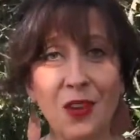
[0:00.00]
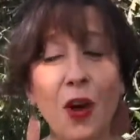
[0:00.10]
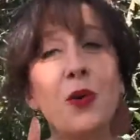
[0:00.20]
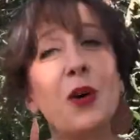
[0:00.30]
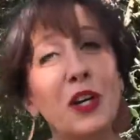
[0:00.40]

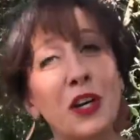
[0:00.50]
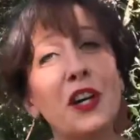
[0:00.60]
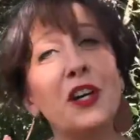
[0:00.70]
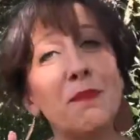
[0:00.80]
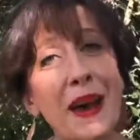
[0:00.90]
Although a
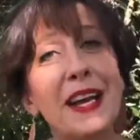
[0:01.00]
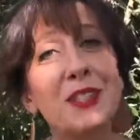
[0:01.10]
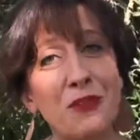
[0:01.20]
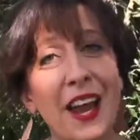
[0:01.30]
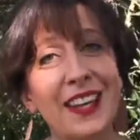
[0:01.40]
good
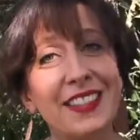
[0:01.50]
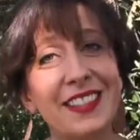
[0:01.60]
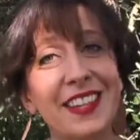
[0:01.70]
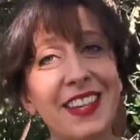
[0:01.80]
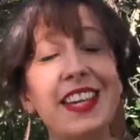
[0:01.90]
best friend
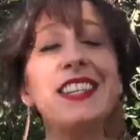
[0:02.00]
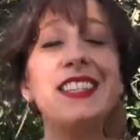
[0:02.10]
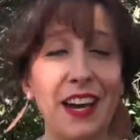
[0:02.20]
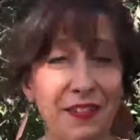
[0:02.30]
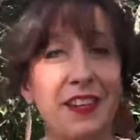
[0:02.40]
can
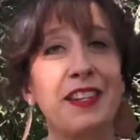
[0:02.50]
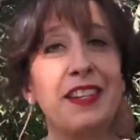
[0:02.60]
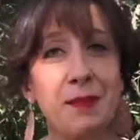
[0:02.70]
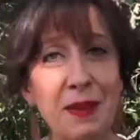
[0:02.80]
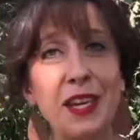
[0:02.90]

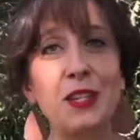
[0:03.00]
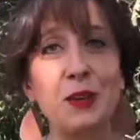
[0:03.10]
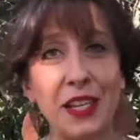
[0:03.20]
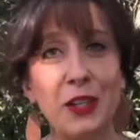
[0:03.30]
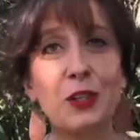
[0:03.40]
definitely be in
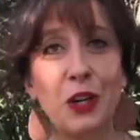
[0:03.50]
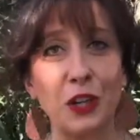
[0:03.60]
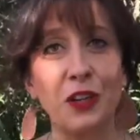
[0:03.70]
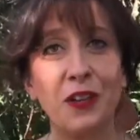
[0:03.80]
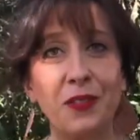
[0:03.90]
your inner
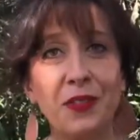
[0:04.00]
circle.